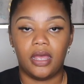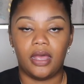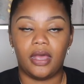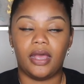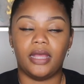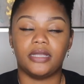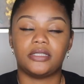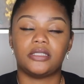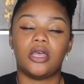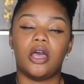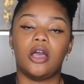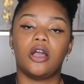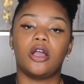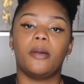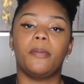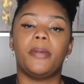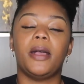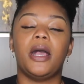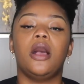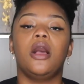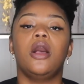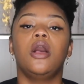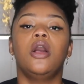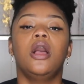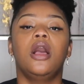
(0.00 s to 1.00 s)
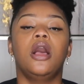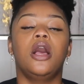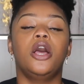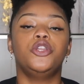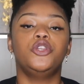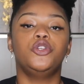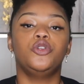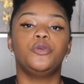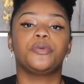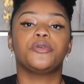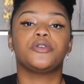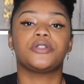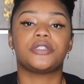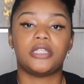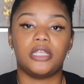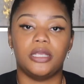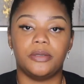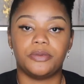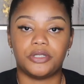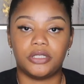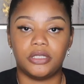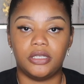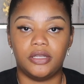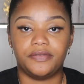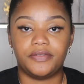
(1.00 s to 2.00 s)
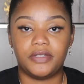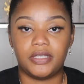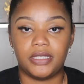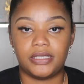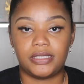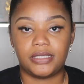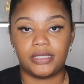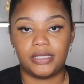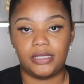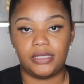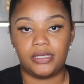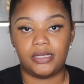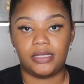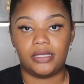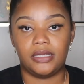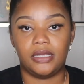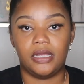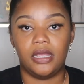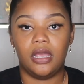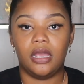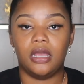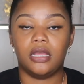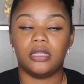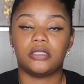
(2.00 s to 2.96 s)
I talk about a new perception of Tuskegee.